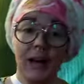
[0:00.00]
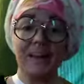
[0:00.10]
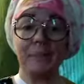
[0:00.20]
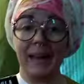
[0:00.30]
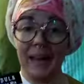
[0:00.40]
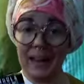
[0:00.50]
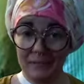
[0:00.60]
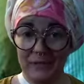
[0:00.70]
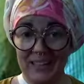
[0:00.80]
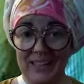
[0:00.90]
trap
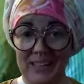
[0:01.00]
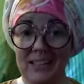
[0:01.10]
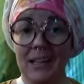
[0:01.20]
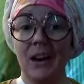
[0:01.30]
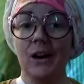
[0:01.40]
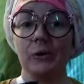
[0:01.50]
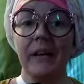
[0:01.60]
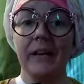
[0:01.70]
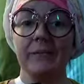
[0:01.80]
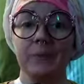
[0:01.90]
aphids
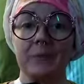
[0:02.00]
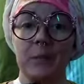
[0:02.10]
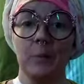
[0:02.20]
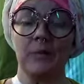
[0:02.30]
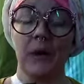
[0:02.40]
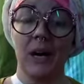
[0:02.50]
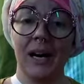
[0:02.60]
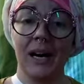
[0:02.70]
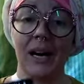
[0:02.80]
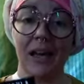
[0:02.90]
away from some of
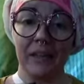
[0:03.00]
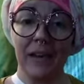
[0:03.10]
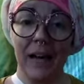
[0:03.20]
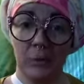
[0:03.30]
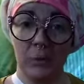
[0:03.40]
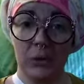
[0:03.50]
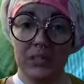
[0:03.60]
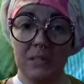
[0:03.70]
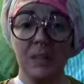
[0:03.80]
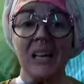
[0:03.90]
our other
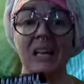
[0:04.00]
edibles.